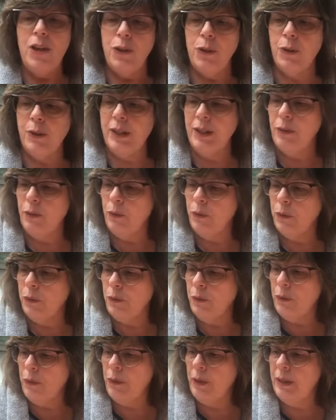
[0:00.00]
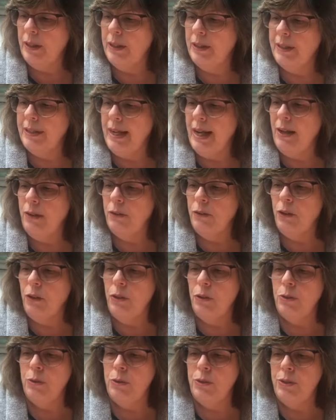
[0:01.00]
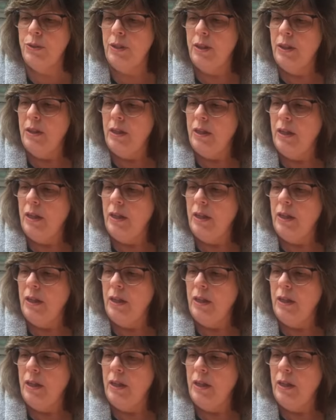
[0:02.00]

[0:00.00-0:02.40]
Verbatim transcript: You can order the downloads